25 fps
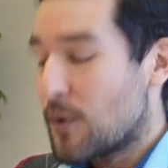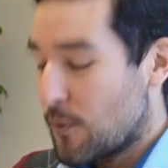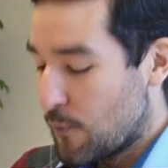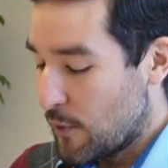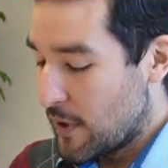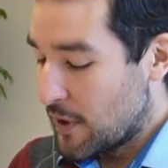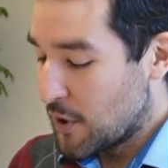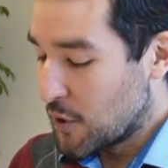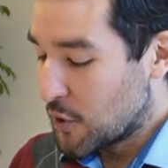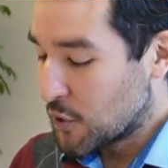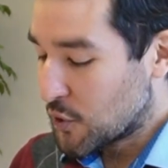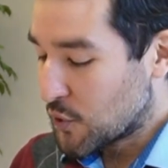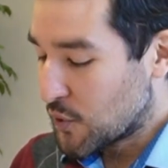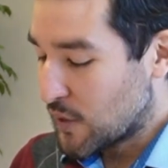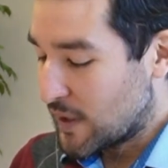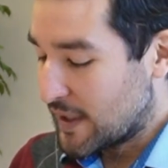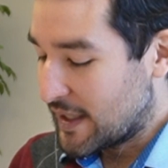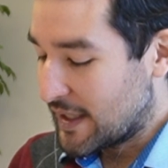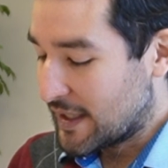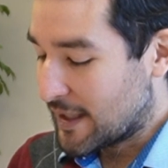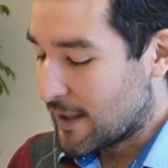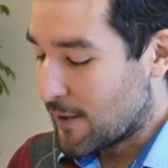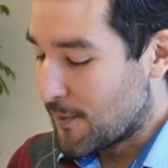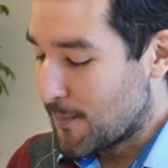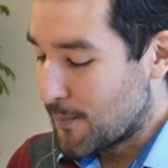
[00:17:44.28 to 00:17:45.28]
we
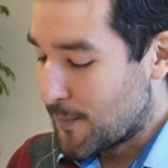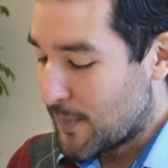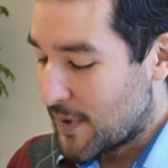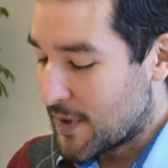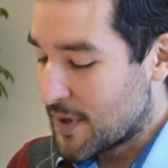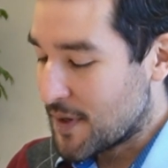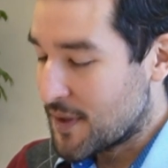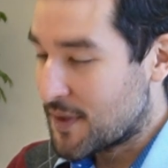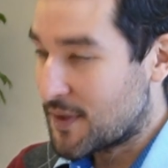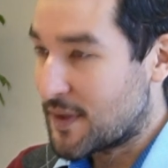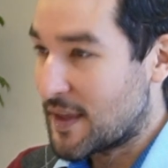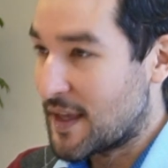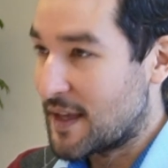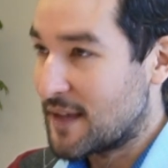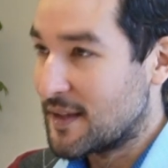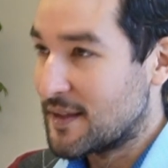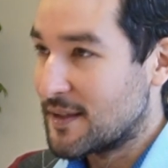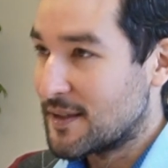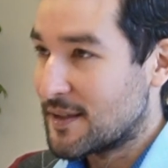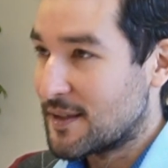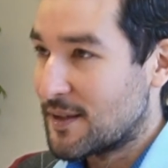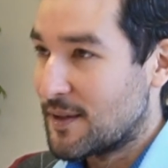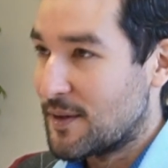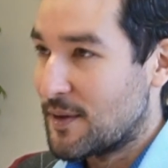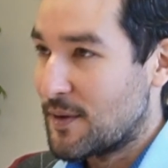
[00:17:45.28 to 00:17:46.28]
usually compare
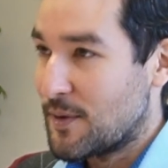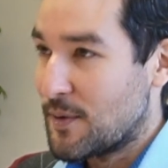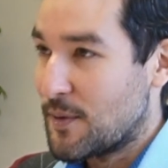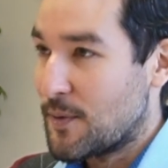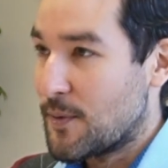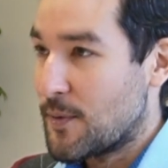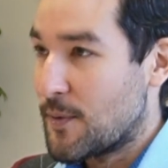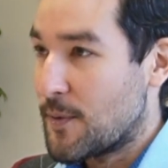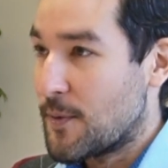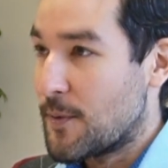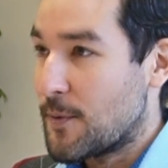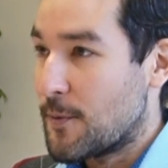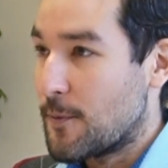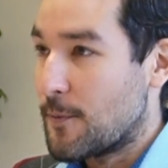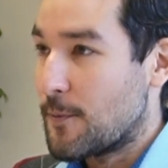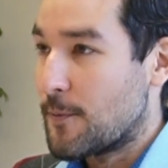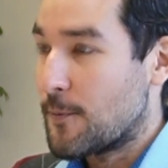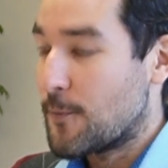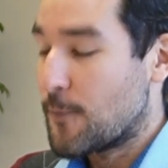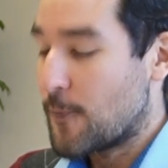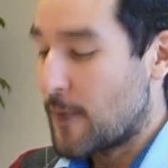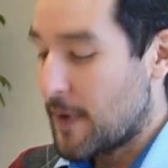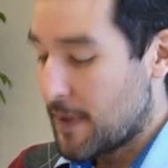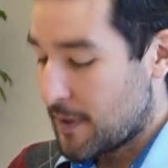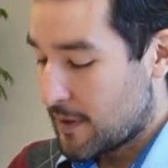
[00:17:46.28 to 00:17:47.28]
things
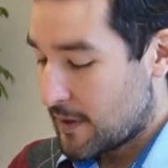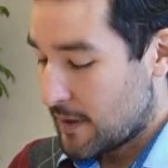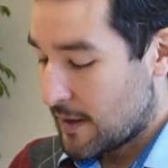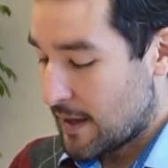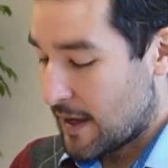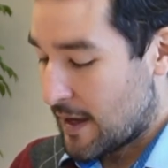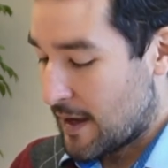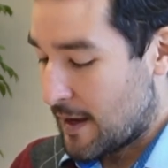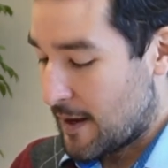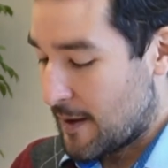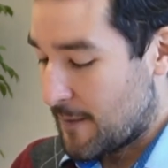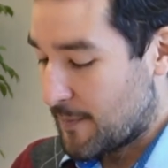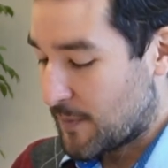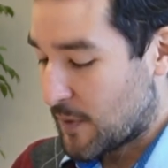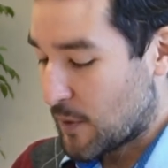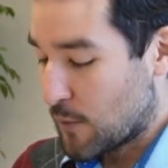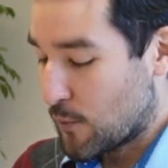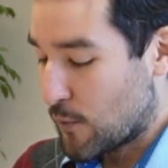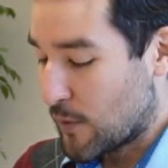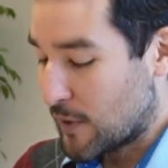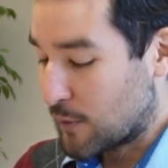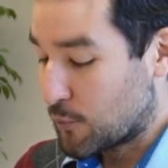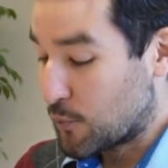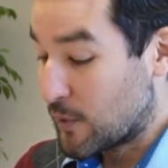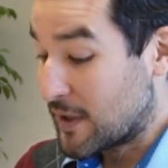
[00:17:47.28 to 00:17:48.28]
with um,
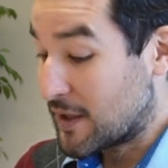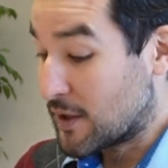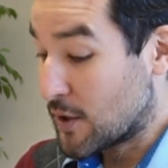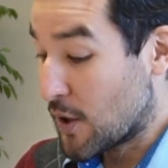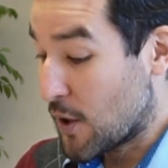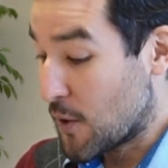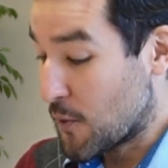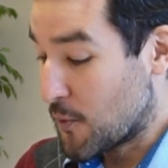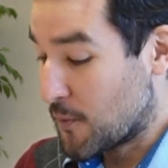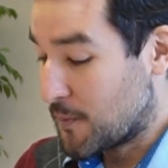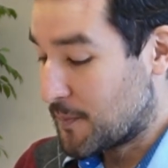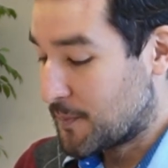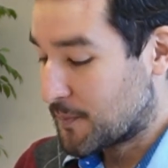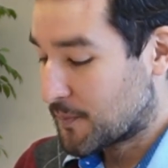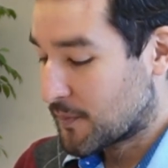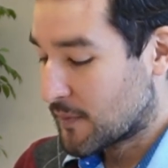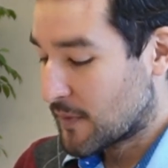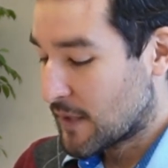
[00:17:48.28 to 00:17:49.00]
what we know.